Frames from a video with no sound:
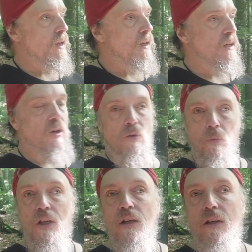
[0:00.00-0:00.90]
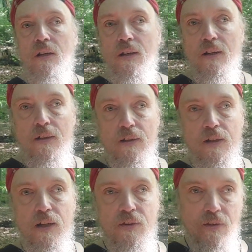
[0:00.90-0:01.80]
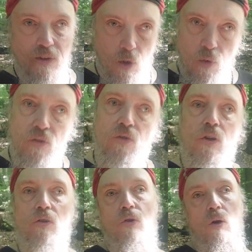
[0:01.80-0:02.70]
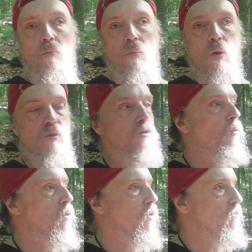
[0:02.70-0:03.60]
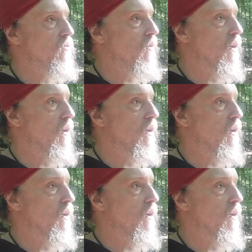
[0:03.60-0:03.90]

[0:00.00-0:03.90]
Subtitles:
Economy in the original term also was,